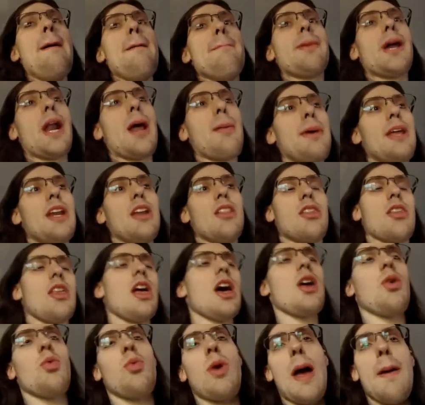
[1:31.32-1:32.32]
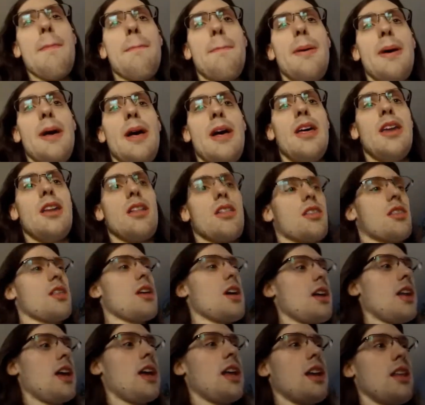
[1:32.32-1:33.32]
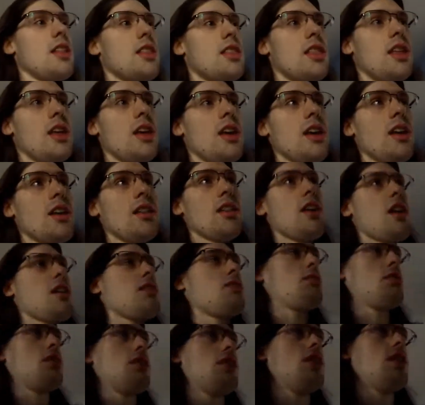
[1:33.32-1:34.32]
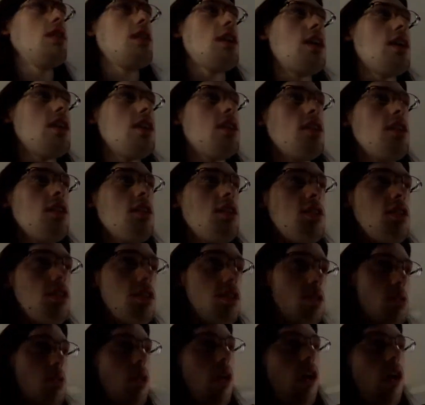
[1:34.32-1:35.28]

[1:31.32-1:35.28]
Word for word: But I mean, it's not a weapon. It's not anything. Not really anything can do